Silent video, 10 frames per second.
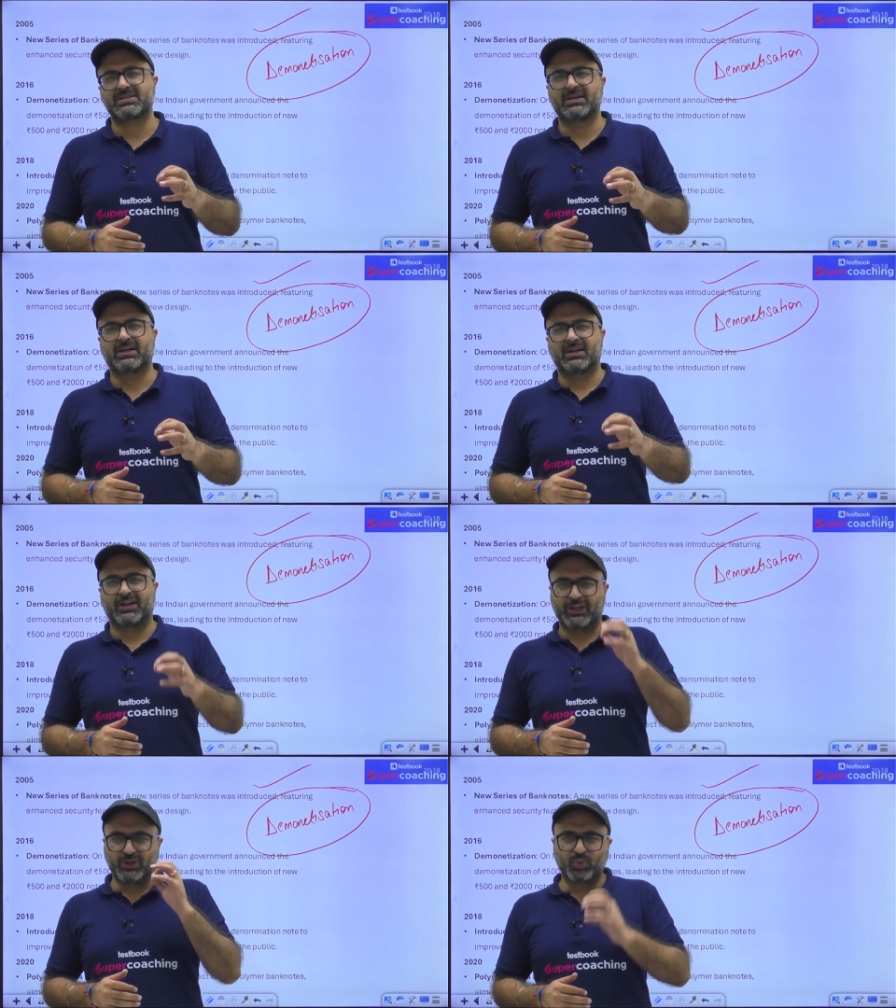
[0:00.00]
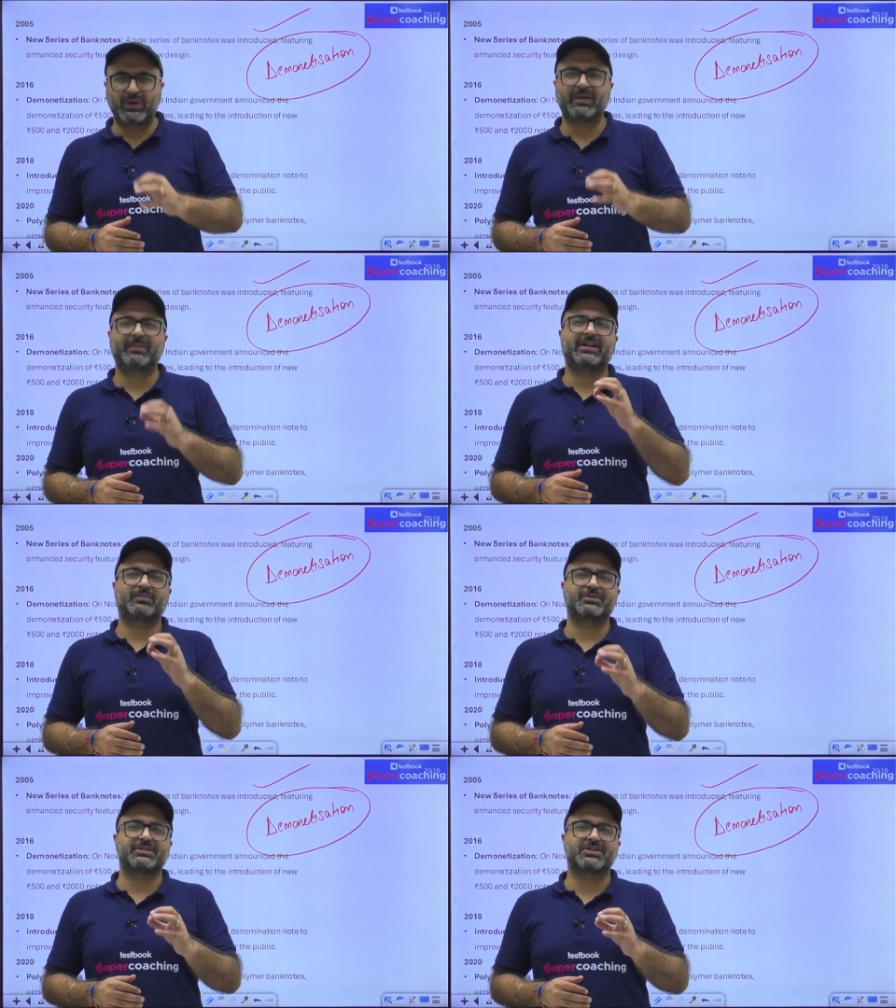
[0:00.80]
you will be in a
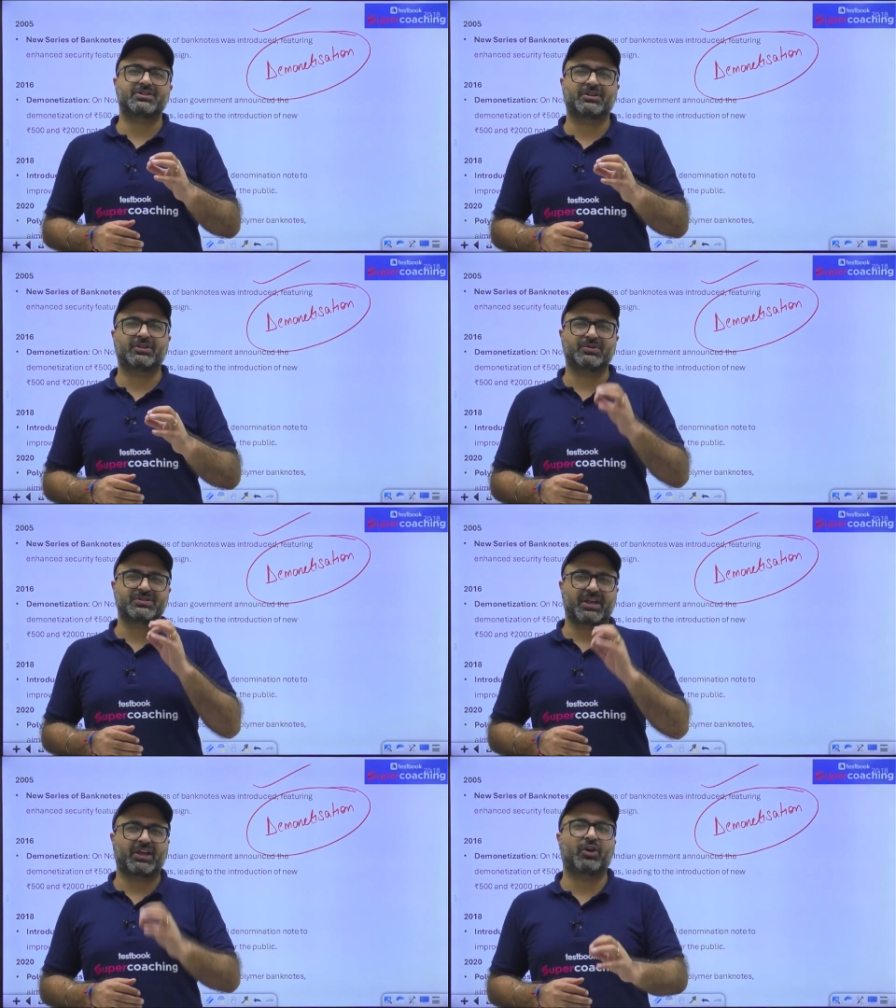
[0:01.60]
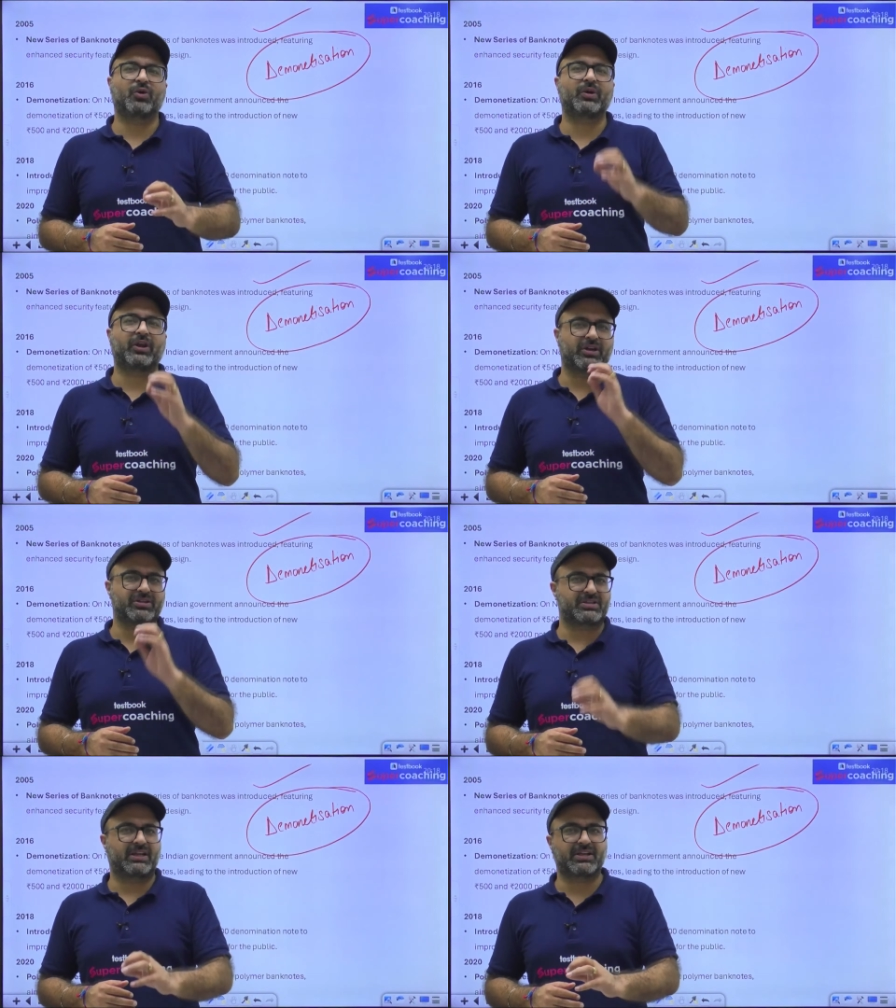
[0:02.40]
position to secure your
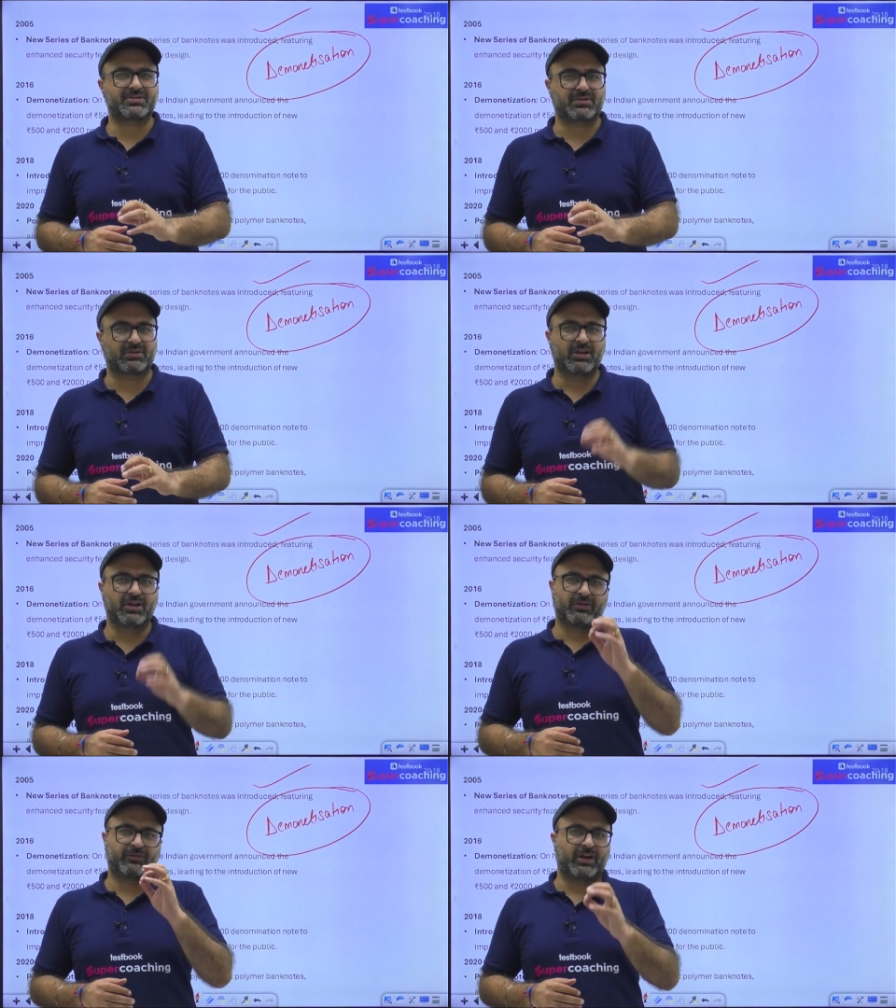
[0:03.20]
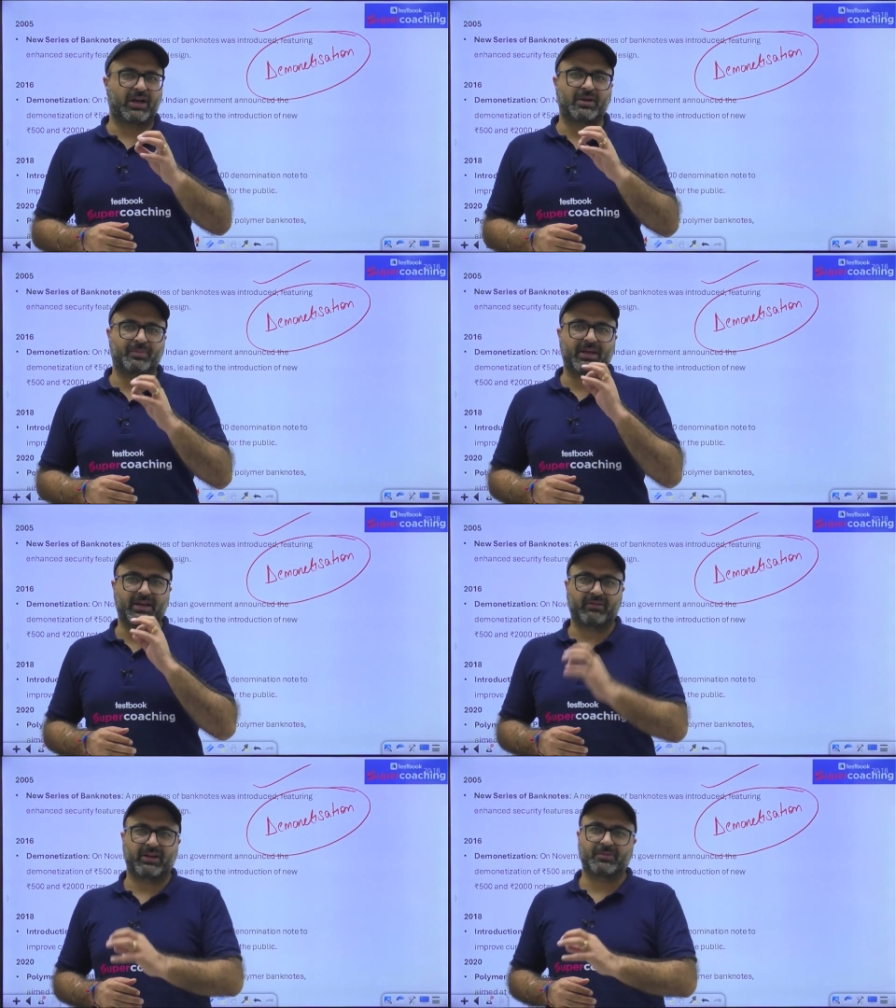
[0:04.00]
selection for RBI Grade
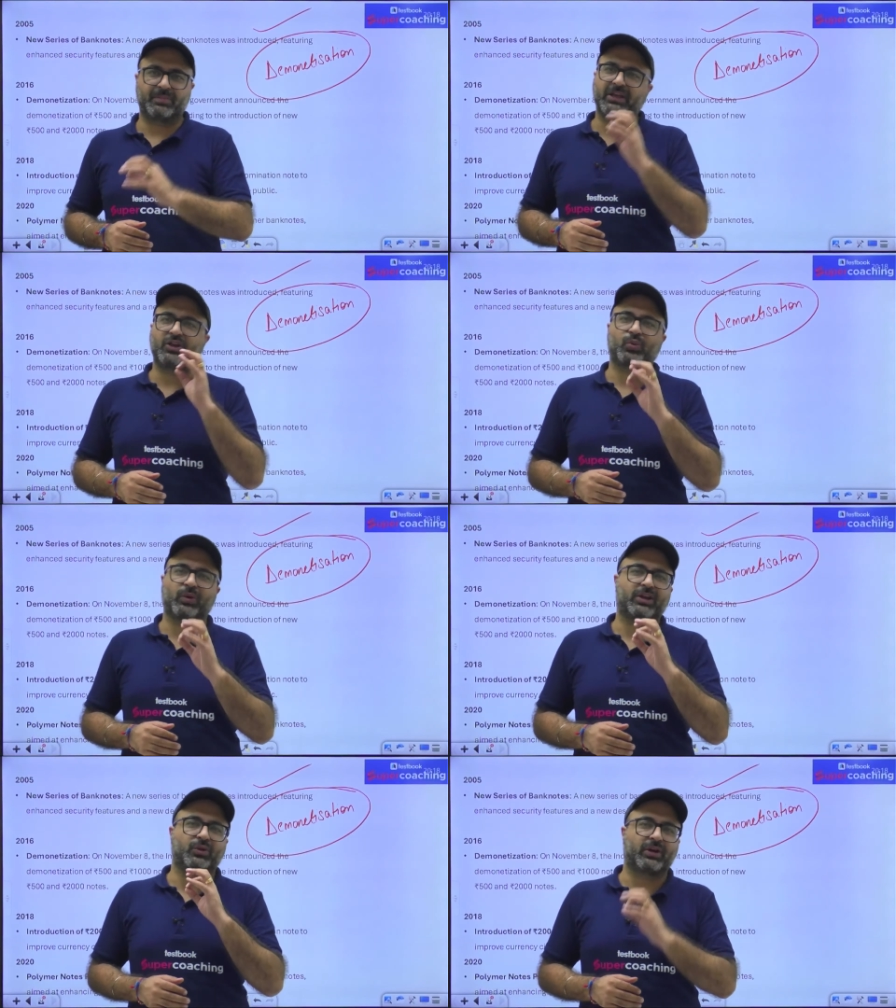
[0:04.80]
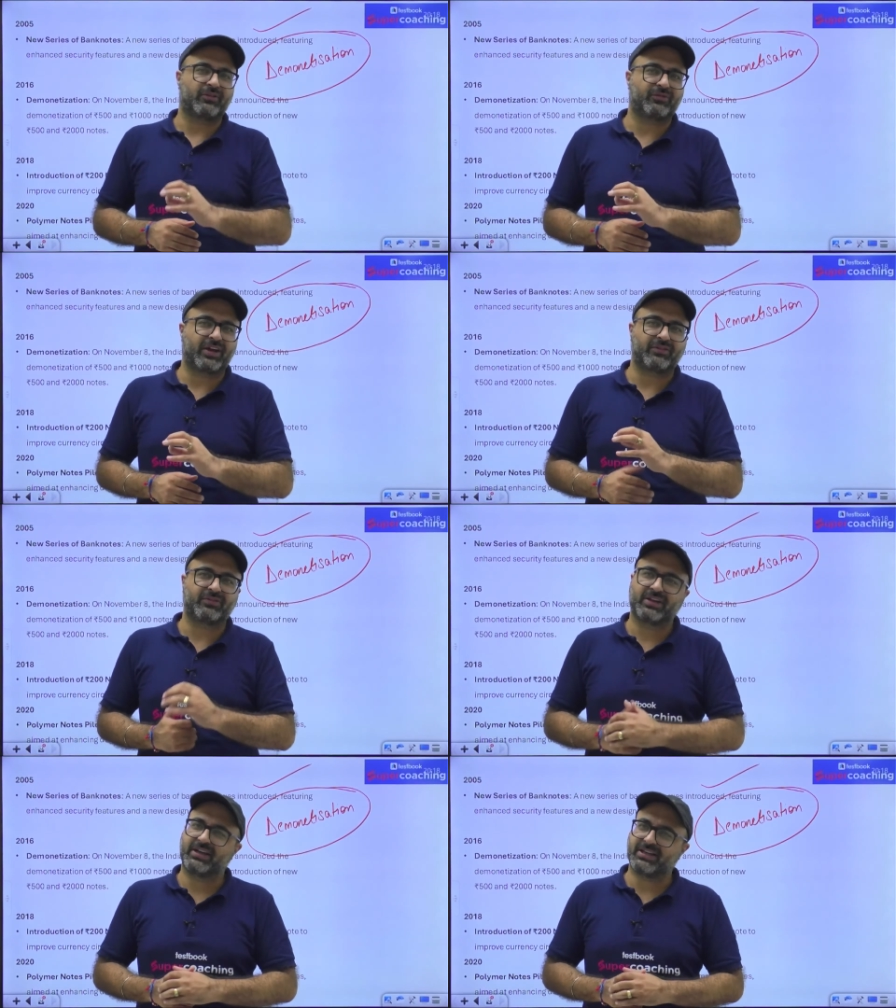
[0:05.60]
B 2025
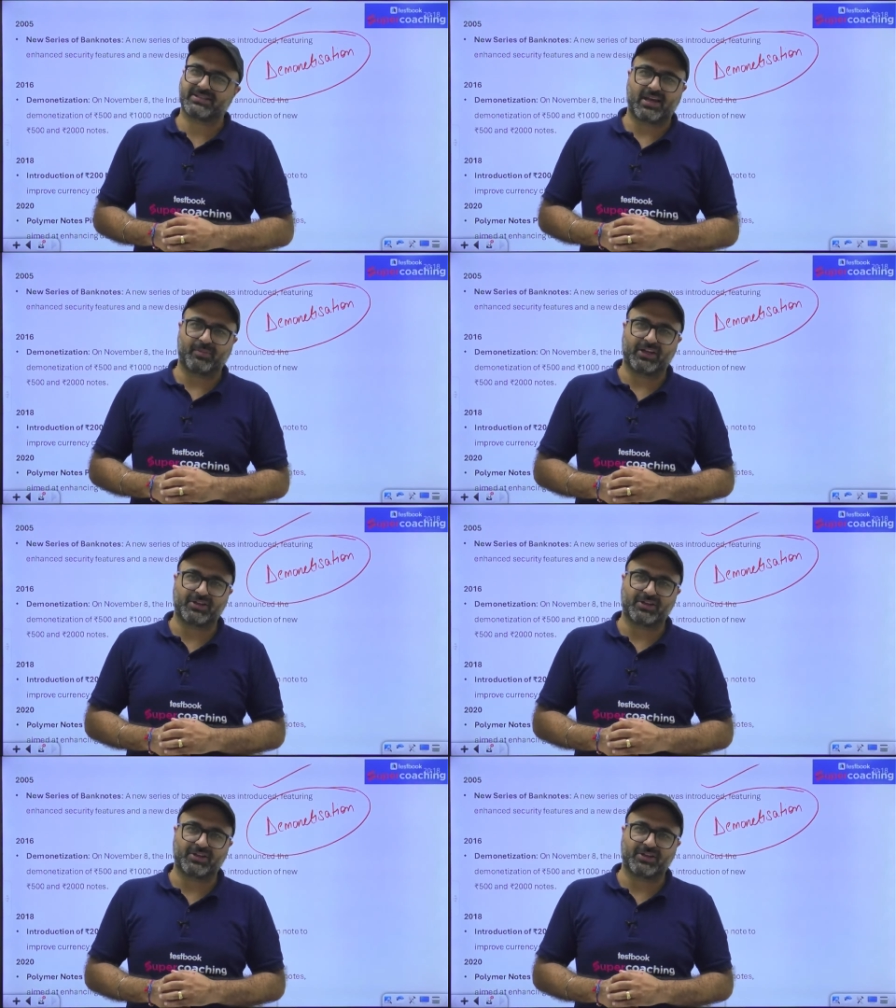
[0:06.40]
examination.